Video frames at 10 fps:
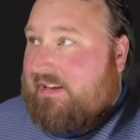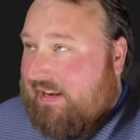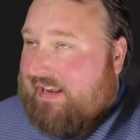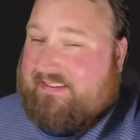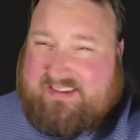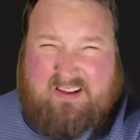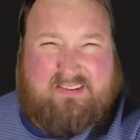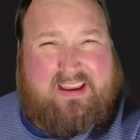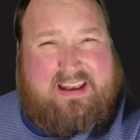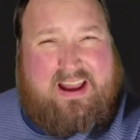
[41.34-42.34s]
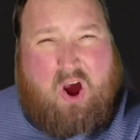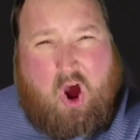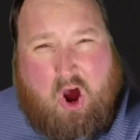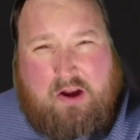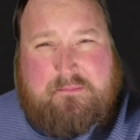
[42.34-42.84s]
it sounds like an
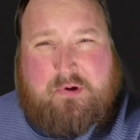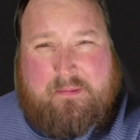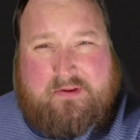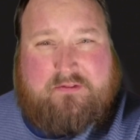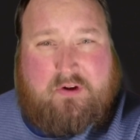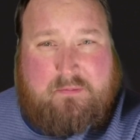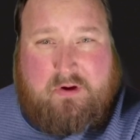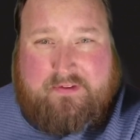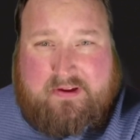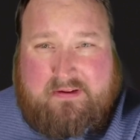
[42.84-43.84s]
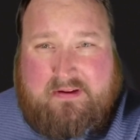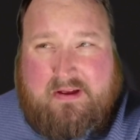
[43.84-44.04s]
odd premise for a movie,